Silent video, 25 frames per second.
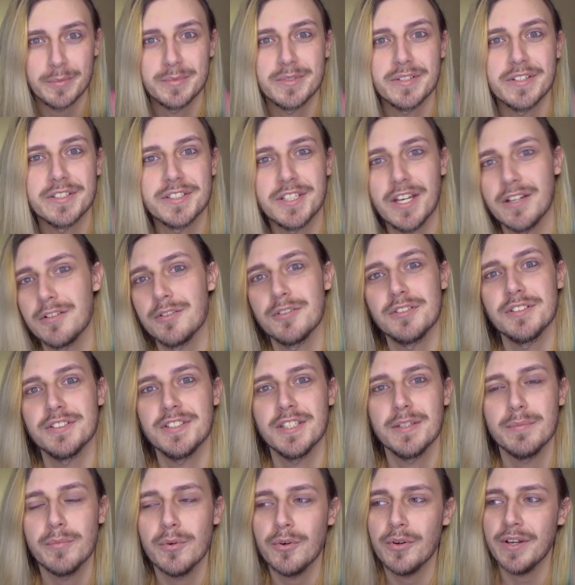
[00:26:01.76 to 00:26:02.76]
to the channel to see
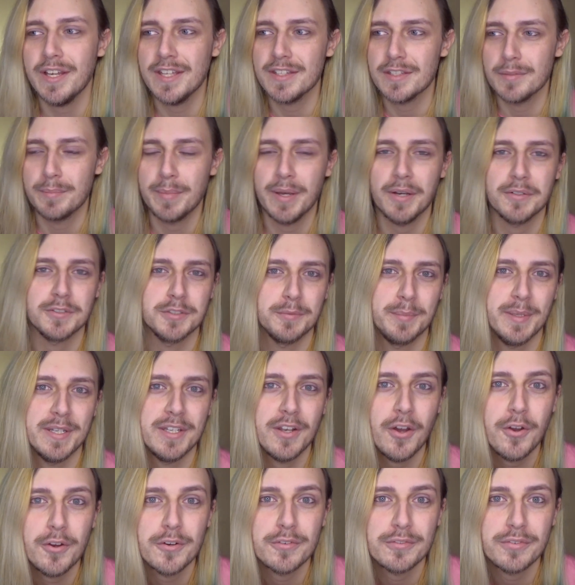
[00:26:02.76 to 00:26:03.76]
more, hit the bell to be
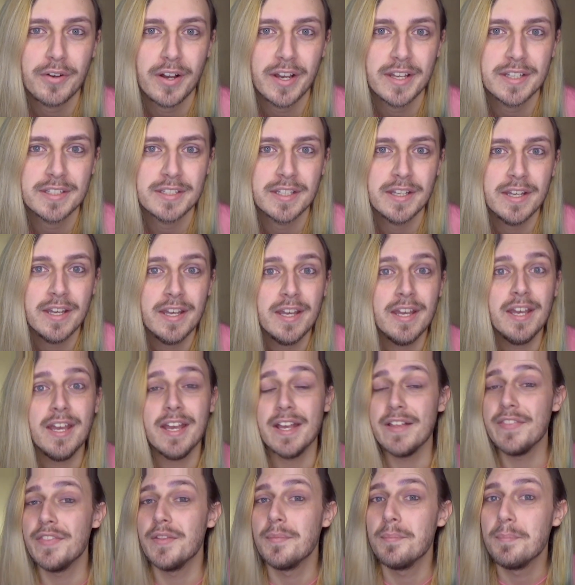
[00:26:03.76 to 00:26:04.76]
notified.
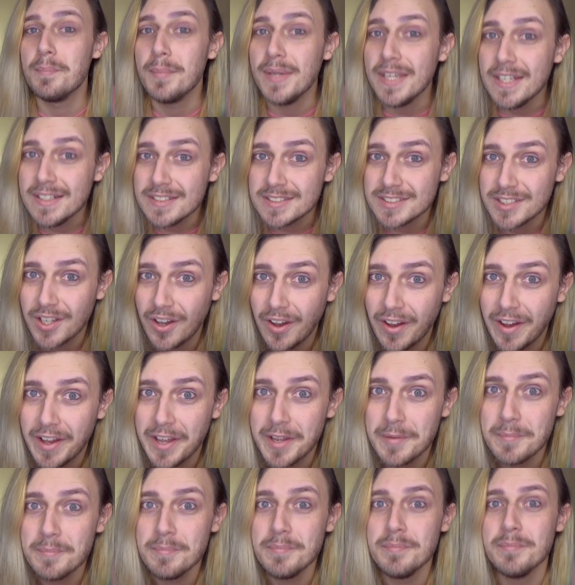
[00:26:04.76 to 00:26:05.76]
In the
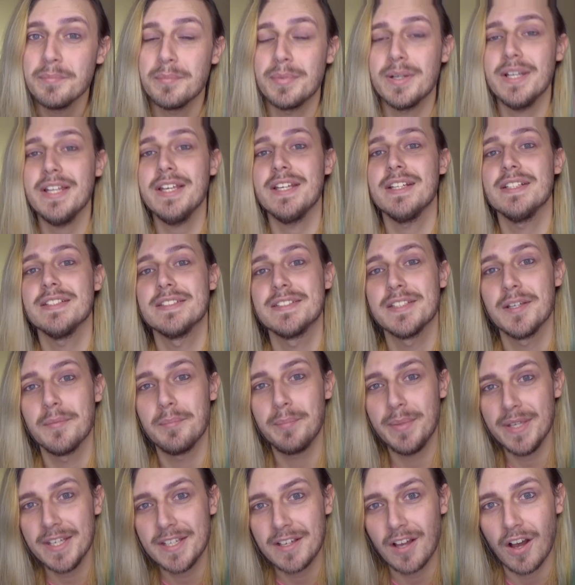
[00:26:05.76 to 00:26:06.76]
meantime, please
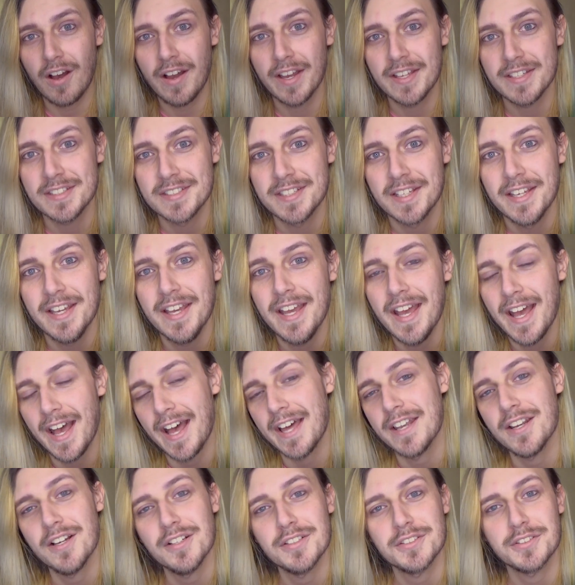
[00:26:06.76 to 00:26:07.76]
be kind
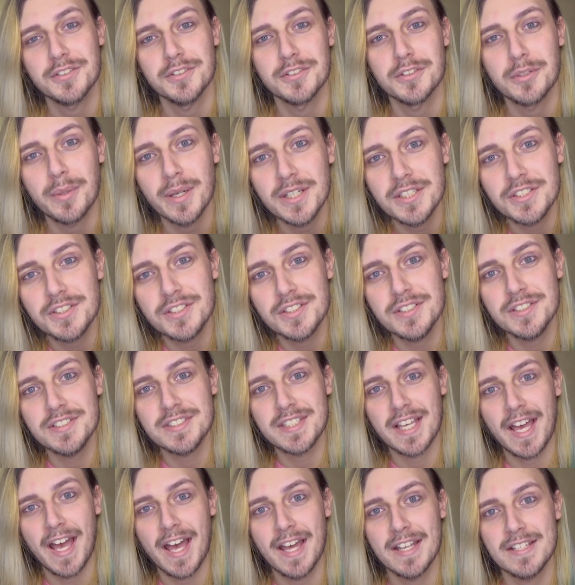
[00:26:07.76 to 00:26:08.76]
and ask good questions,
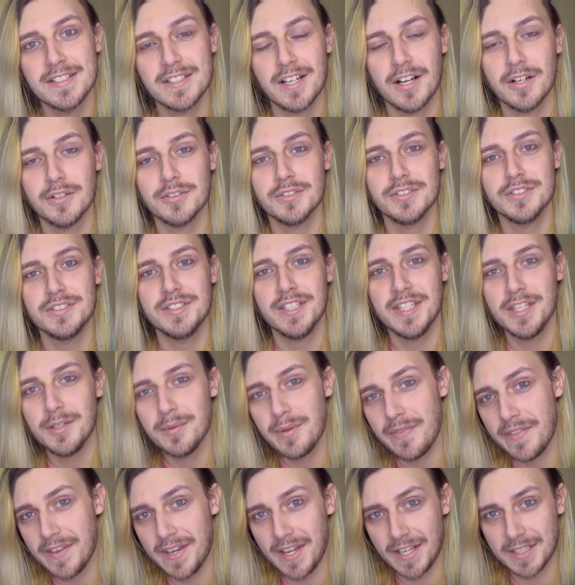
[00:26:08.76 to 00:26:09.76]
and I'll see you
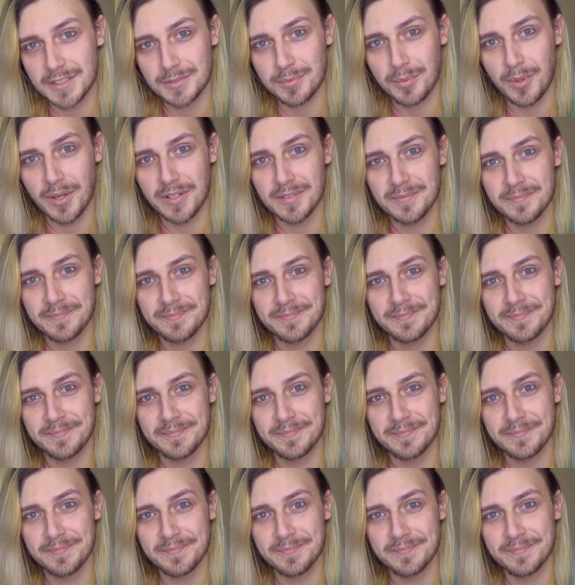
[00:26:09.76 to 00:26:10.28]
in the next one.